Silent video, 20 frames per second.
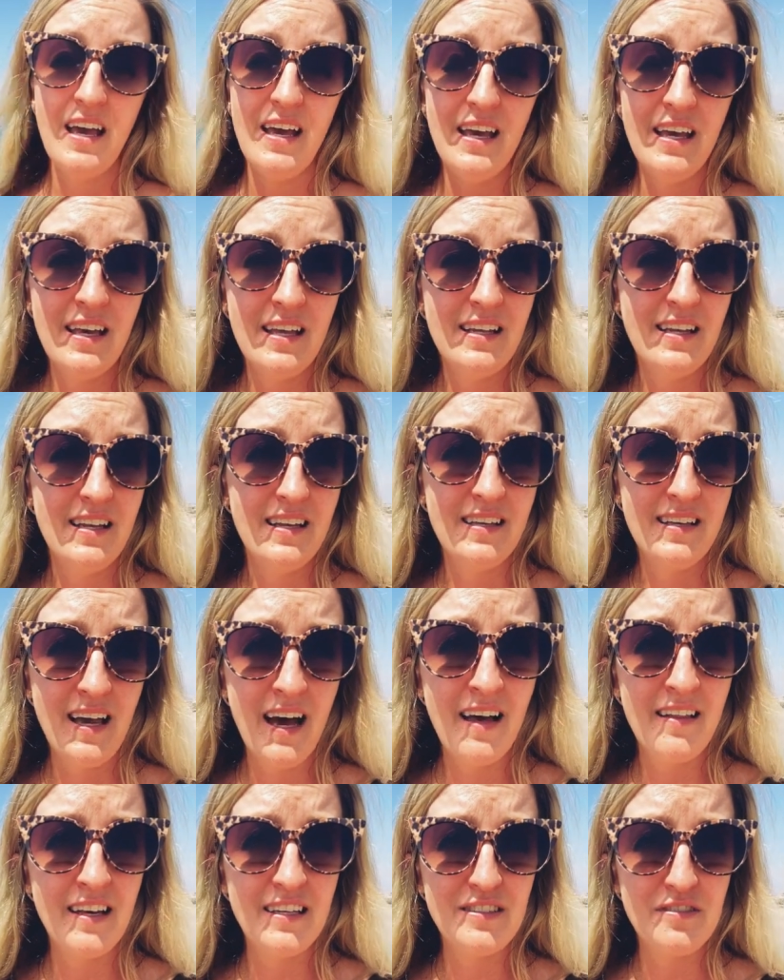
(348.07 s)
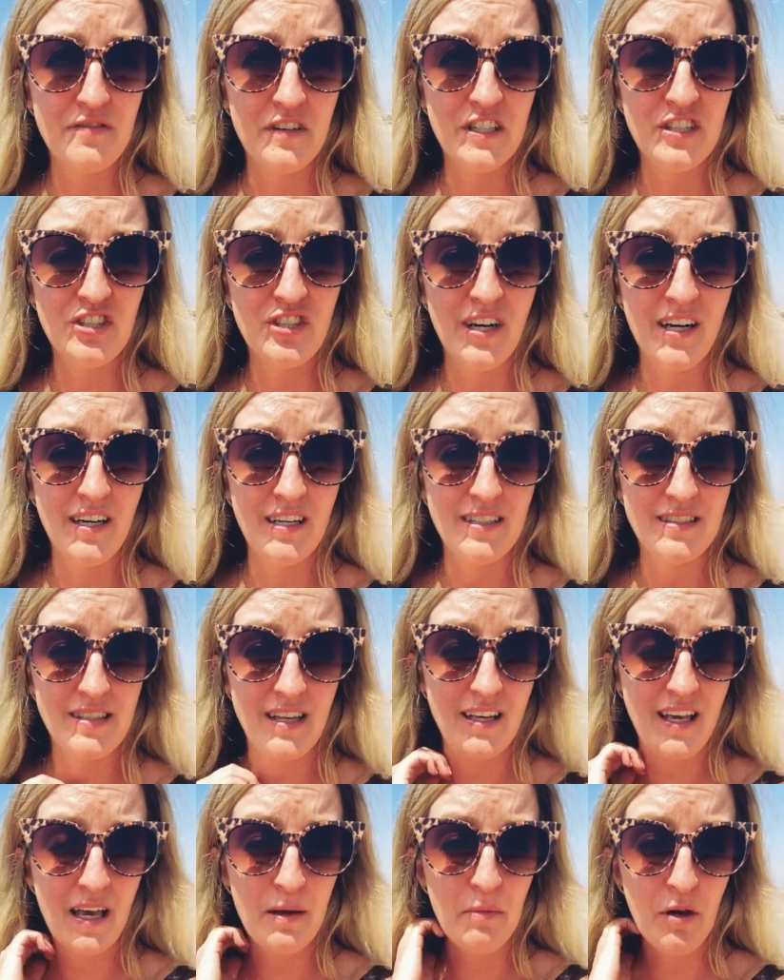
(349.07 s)
And yeah, that's frustrating because I
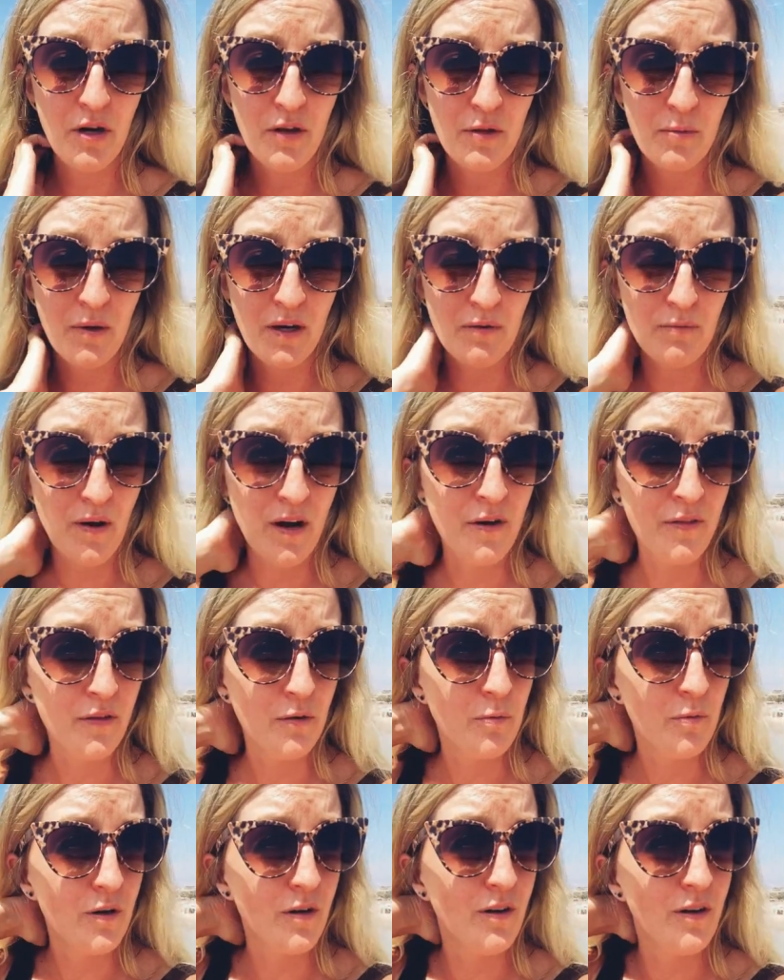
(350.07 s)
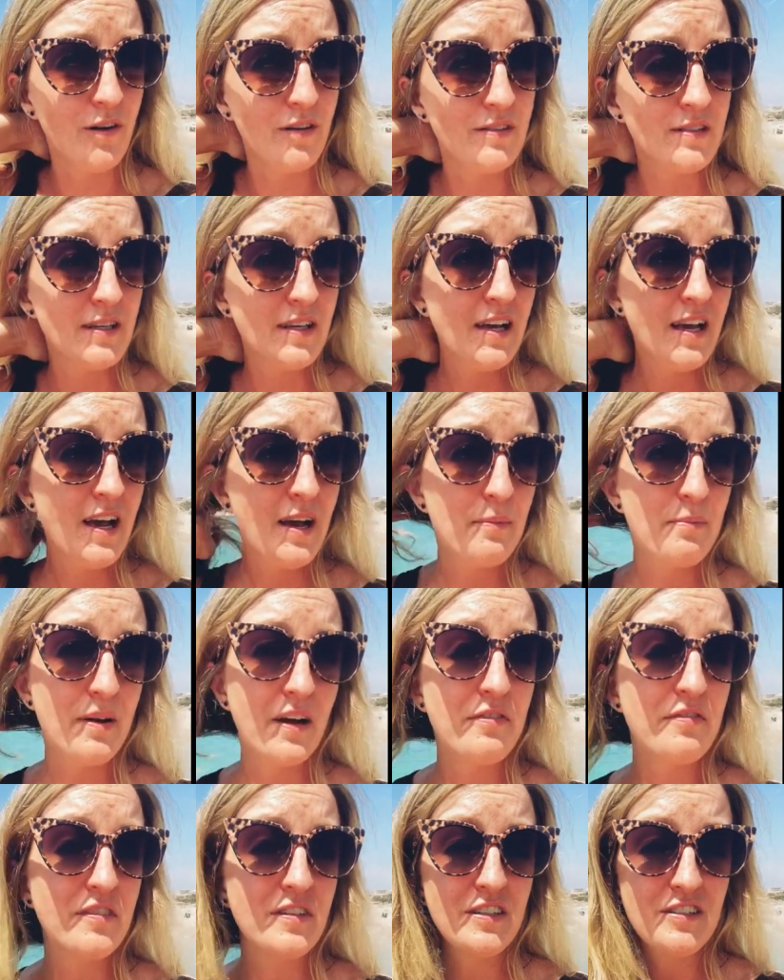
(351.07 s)
came all the way around the world. But I
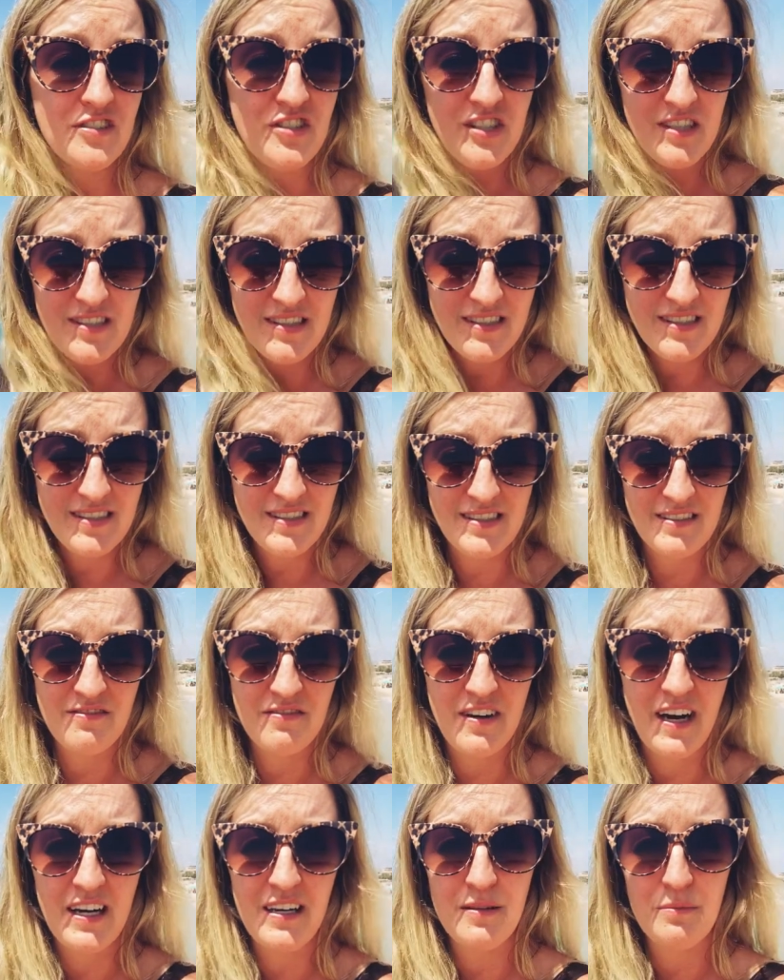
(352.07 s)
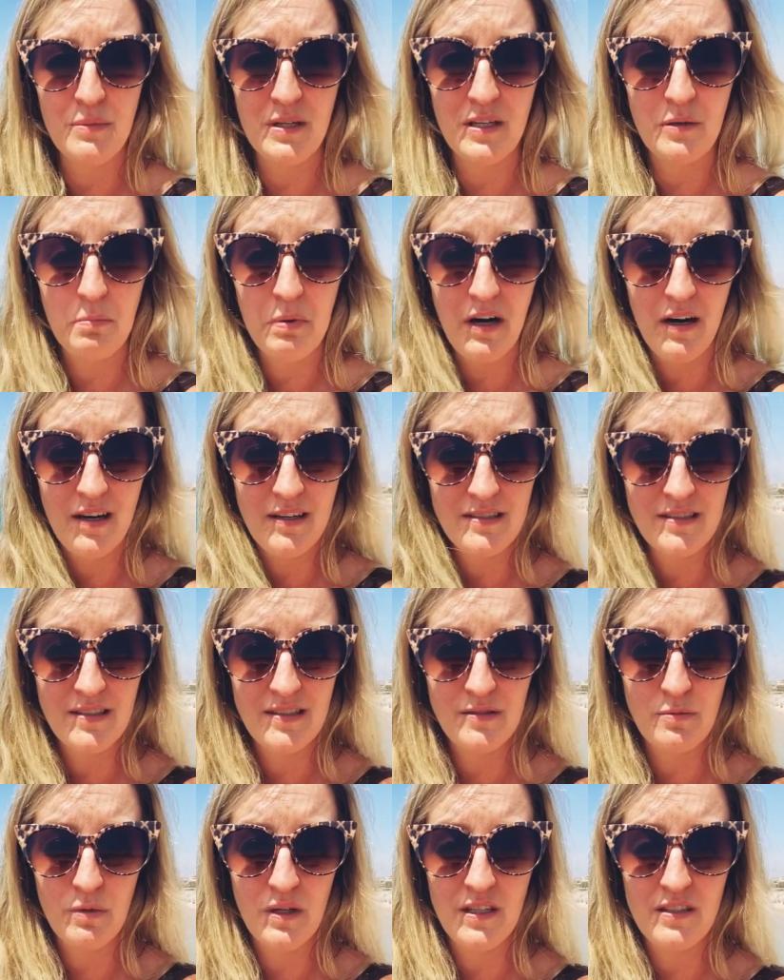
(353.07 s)
feel like Jesus has invited me to pause
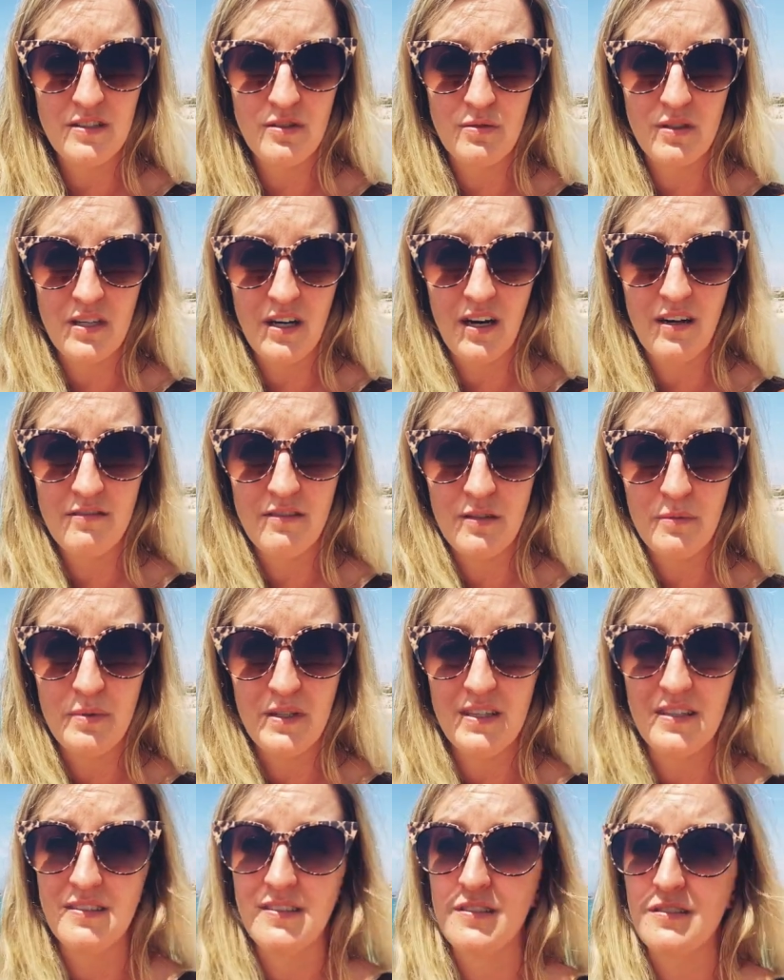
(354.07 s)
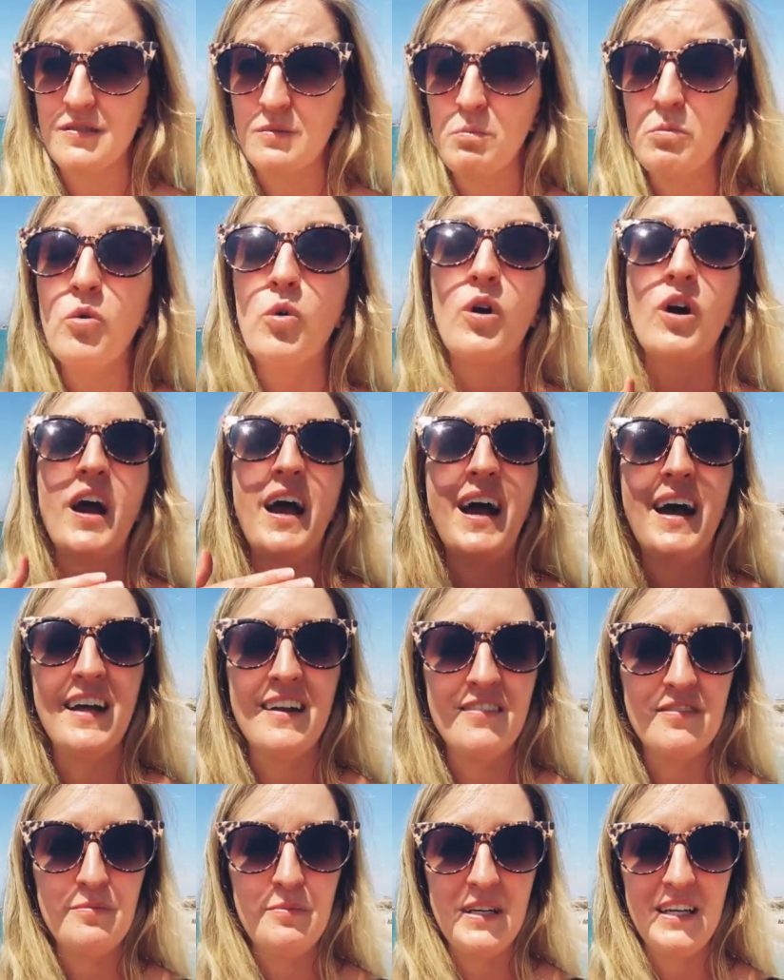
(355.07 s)
this week to recover because there's more ahead
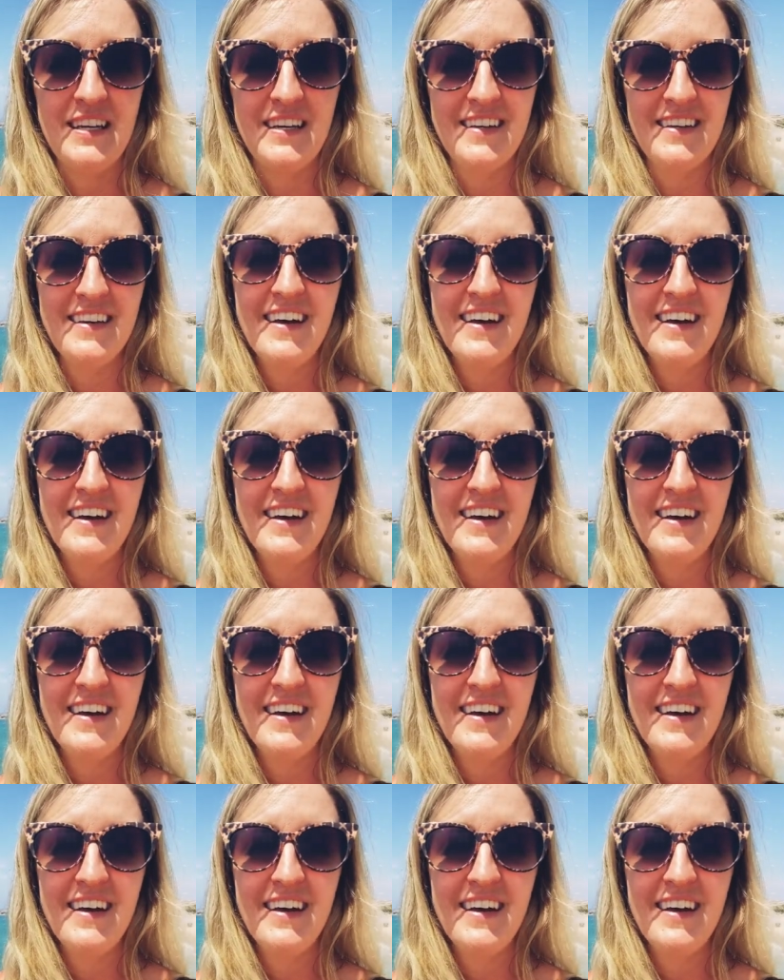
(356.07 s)
of me.